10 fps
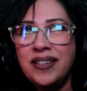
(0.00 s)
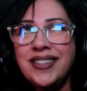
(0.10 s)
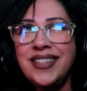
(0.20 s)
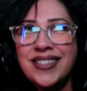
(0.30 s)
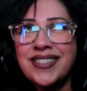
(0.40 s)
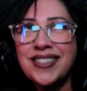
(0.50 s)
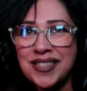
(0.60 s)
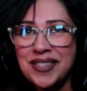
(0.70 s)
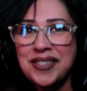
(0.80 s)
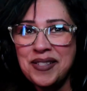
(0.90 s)
He needs to
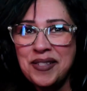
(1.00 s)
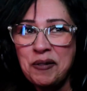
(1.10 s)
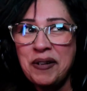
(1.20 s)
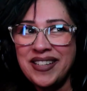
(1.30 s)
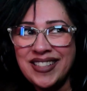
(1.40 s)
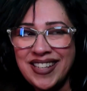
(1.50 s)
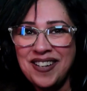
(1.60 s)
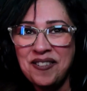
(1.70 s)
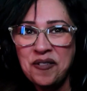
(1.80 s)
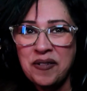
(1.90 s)
just do it and
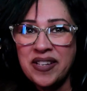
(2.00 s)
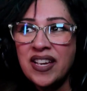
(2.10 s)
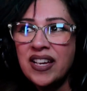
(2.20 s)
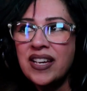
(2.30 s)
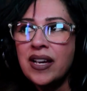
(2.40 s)
get it over with.